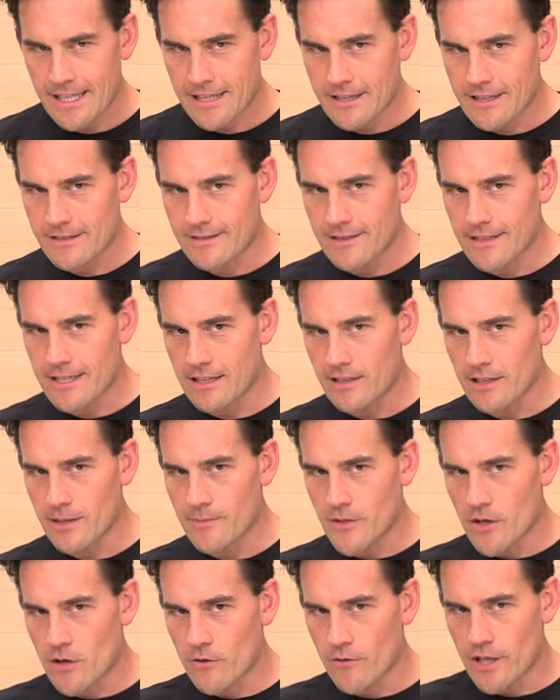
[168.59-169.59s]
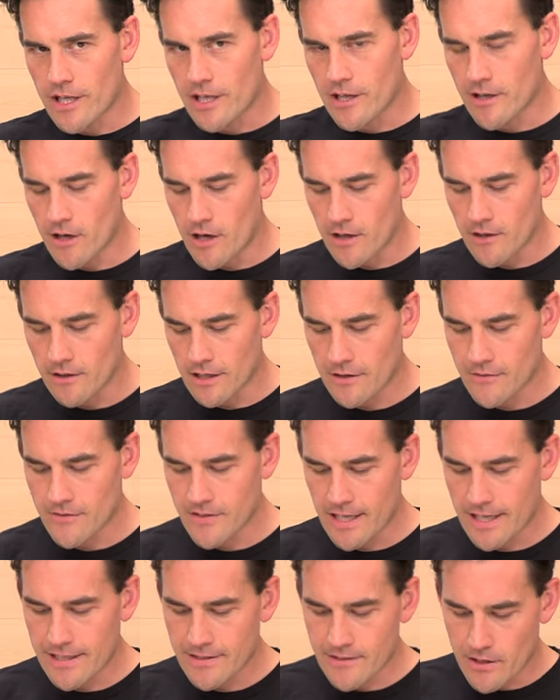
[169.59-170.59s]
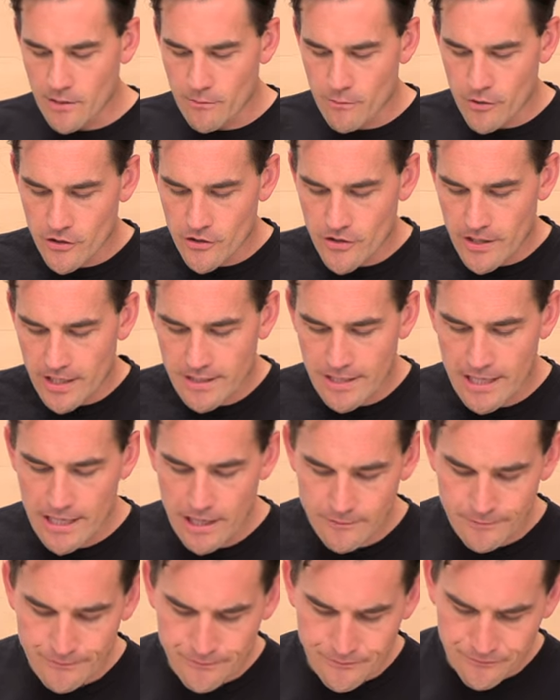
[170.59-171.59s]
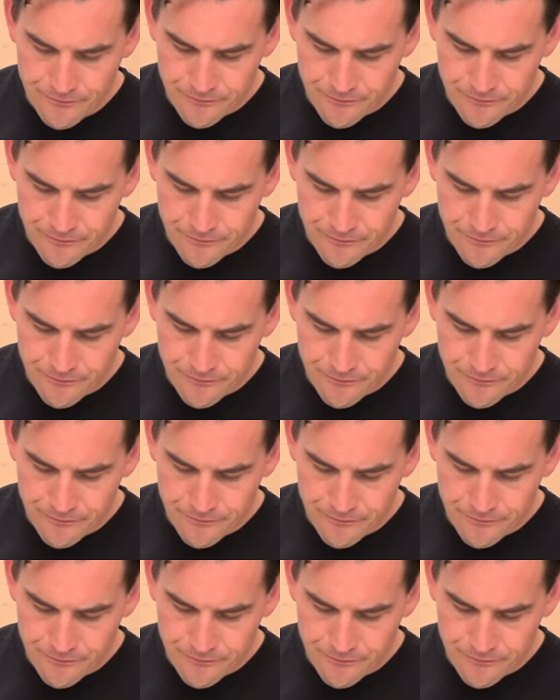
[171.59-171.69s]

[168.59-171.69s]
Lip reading: This thing clips over here on the left side, so you push that down